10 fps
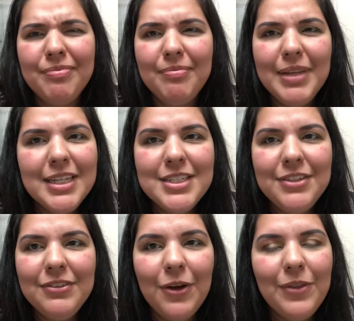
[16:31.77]
because you
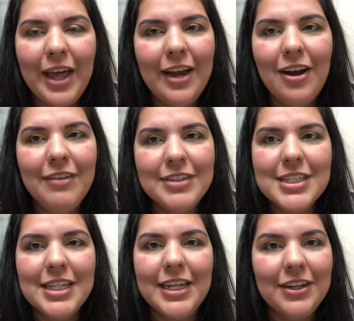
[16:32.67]
know that
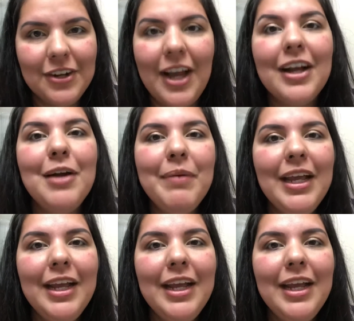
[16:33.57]
obviously you're not coming